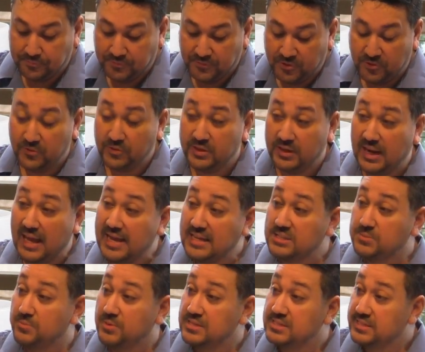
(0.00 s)
During the
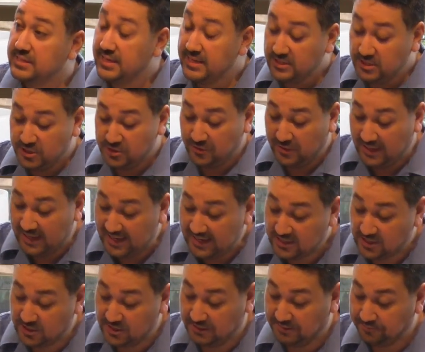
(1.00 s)
last presidential
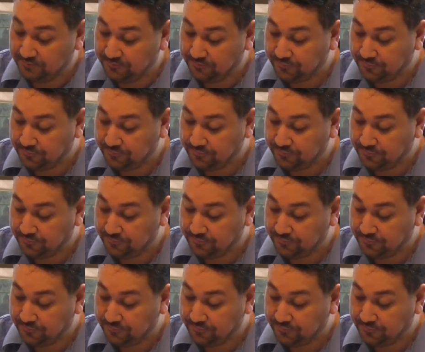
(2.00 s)
election,